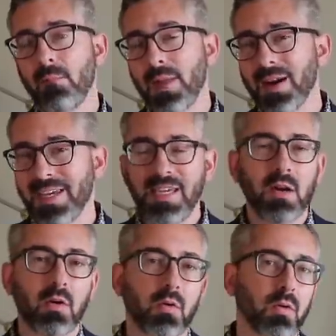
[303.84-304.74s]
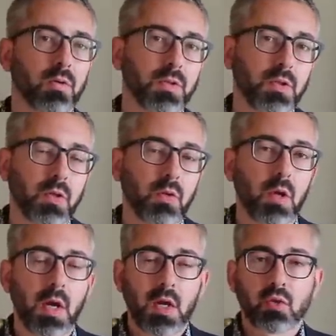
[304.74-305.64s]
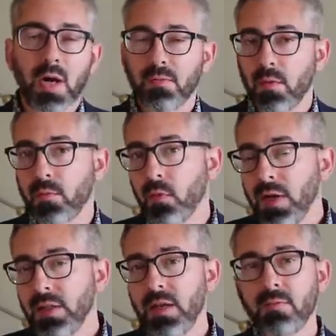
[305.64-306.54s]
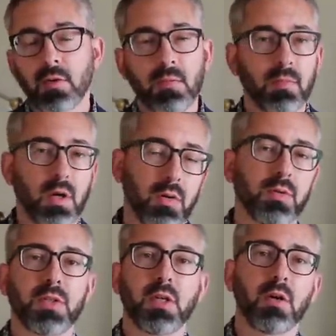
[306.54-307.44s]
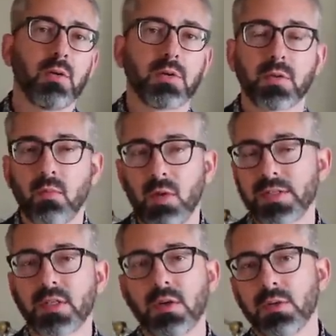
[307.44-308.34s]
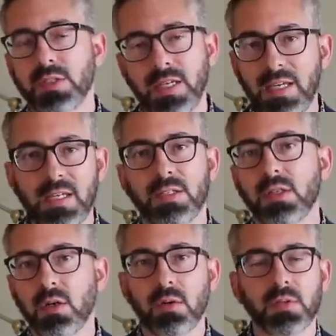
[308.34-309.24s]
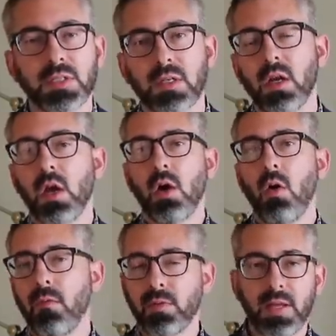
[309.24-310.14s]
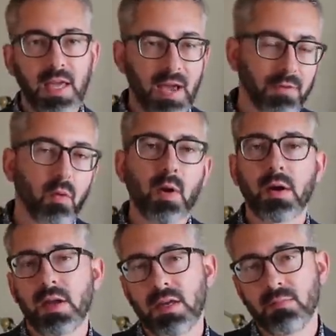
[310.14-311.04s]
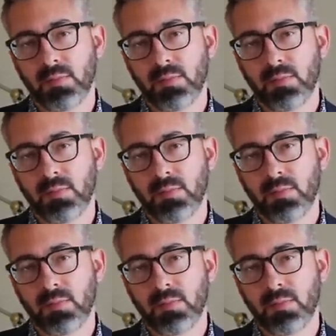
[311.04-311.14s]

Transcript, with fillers: Mach-E owners to travel freely from coast to coast, from west coast to east coast, and hopefully everywhere in